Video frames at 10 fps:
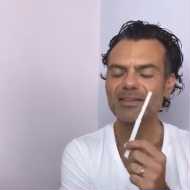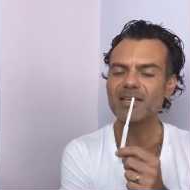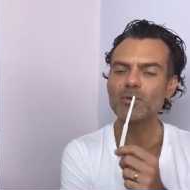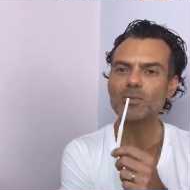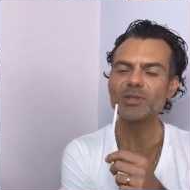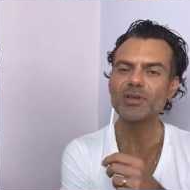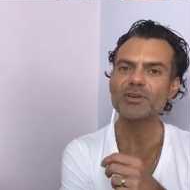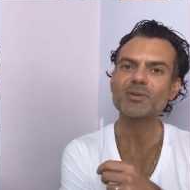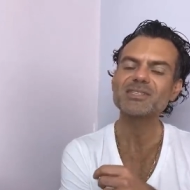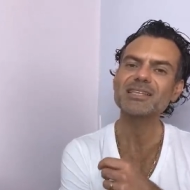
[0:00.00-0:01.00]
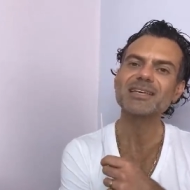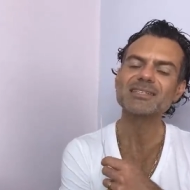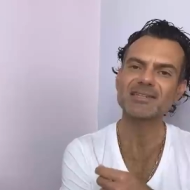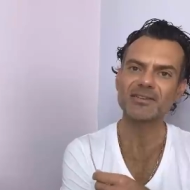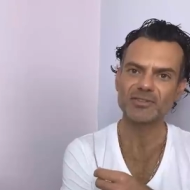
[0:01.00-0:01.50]
think what we don't know is the
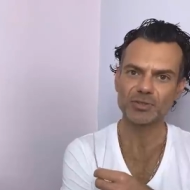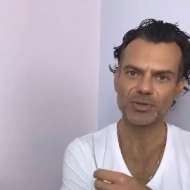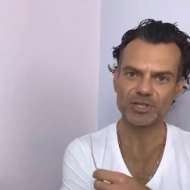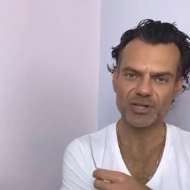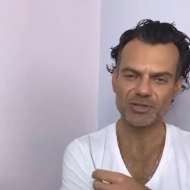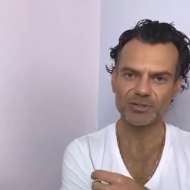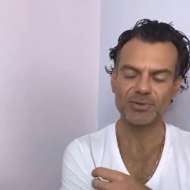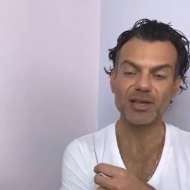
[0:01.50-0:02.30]
extent to which they're true.